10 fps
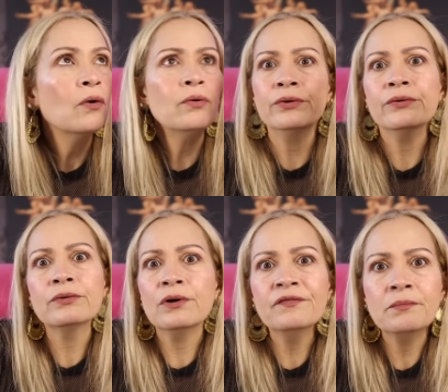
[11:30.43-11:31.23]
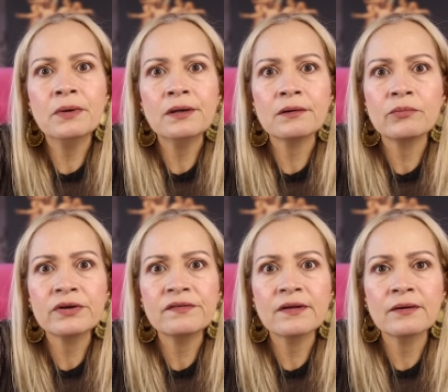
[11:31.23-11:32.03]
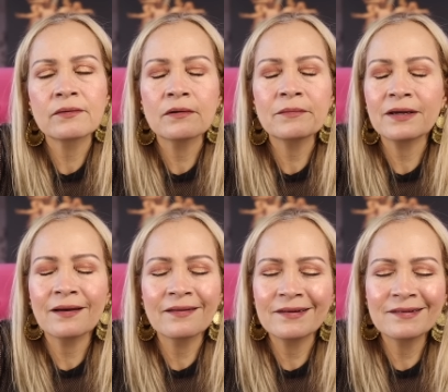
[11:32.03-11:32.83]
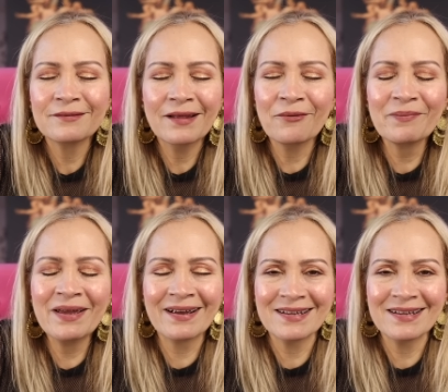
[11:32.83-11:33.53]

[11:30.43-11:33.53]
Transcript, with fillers: or your coffee maker breaks down. Oh my God, that is, that would be a